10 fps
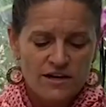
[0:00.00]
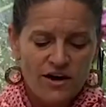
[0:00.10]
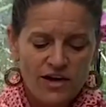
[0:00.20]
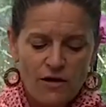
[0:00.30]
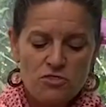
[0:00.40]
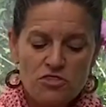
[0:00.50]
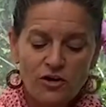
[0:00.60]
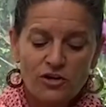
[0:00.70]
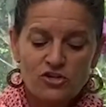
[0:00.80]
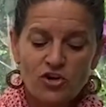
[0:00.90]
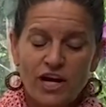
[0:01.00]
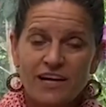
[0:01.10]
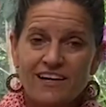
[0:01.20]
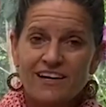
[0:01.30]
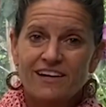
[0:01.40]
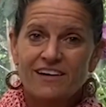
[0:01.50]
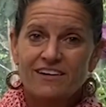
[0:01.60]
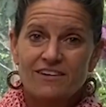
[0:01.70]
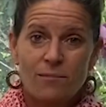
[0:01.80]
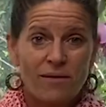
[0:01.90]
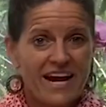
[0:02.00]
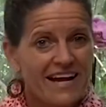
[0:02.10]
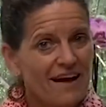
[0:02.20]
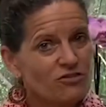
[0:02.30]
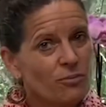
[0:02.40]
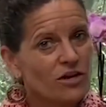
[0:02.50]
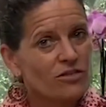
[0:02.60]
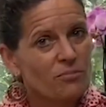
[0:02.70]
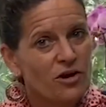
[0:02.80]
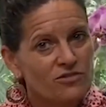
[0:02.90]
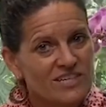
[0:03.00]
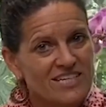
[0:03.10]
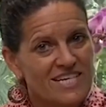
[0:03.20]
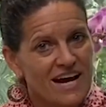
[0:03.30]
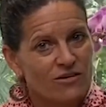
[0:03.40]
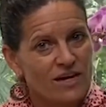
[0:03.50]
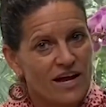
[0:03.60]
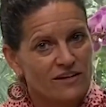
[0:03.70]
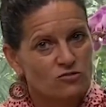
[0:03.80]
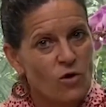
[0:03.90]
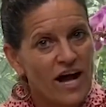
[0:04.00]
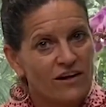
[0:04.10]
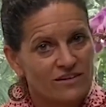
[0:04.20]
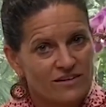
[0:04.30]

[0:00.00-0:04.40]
Okay, third trick, you might have to bring the protein down as well.